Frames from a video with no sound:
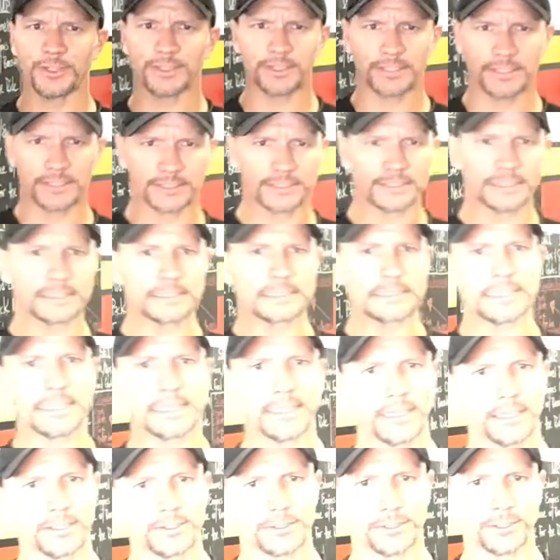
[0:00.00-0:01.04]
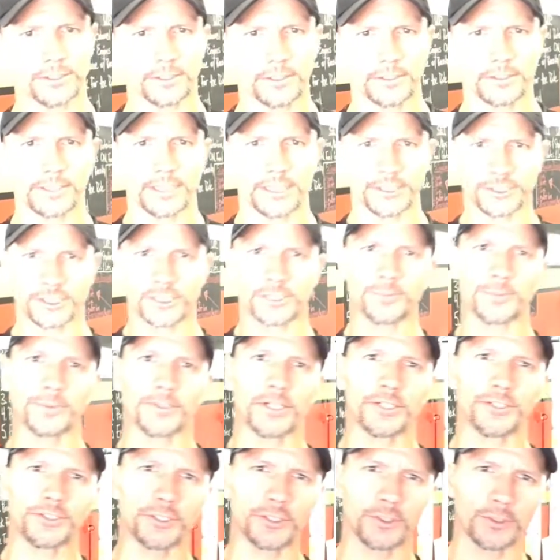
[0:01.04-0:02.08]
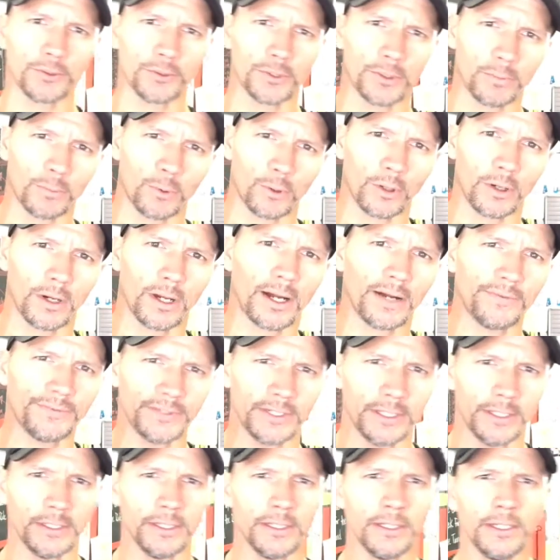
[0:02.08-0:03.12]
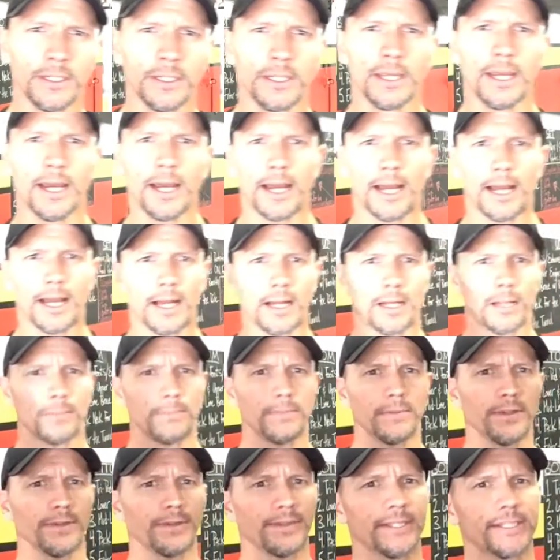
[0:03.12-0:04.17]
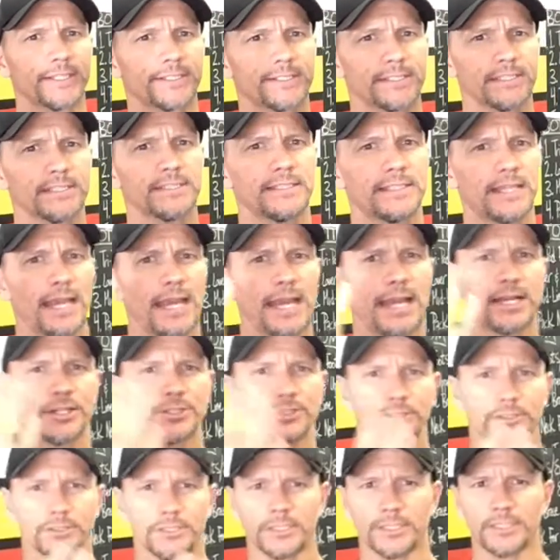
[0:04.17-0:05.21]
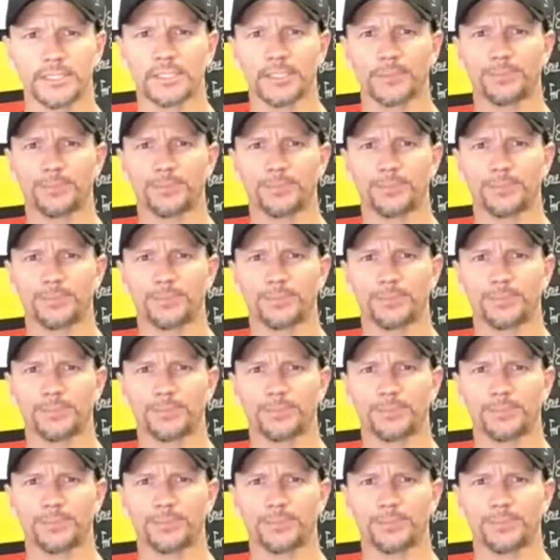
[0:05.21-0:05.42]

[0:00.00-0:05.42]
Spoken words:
this is easier. That's just because you do it more often. This is actually the